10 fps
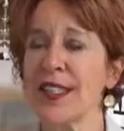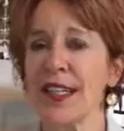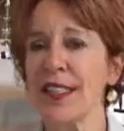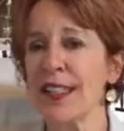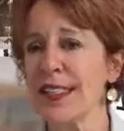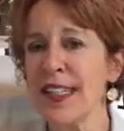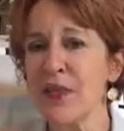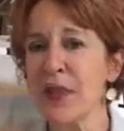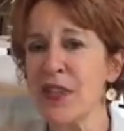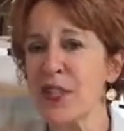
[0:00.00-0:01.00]
it doesn't need to
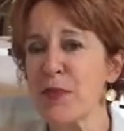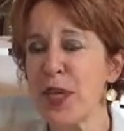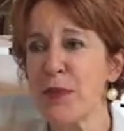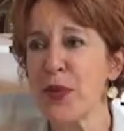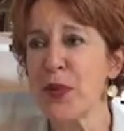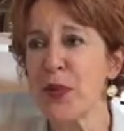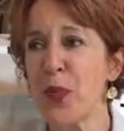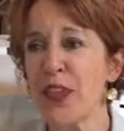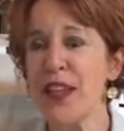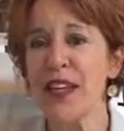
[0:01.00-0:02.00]
be just people
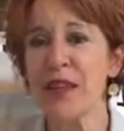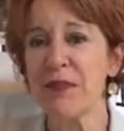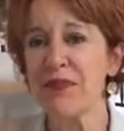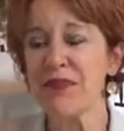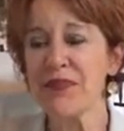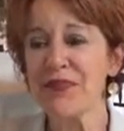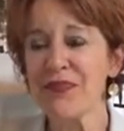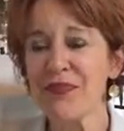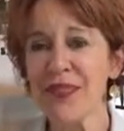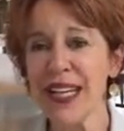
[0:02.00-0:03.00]
within
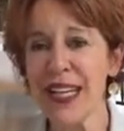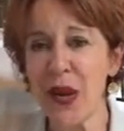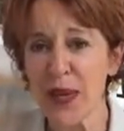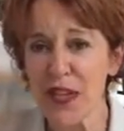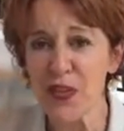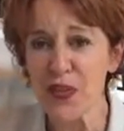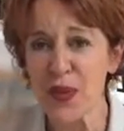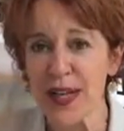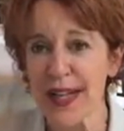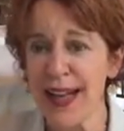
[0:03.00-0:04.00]
in our industry.